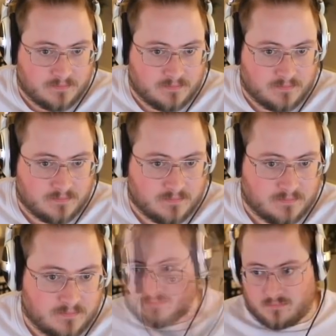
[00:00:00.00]

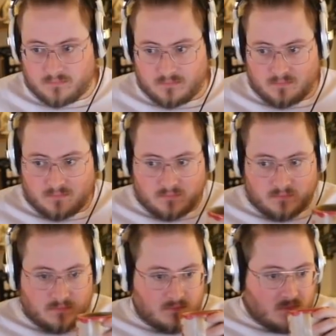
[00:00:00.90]

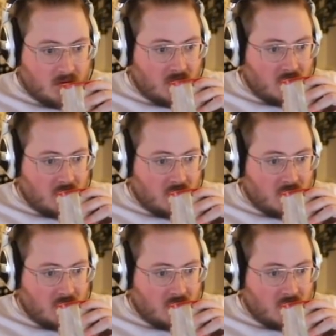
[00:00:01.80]
(no one is talking)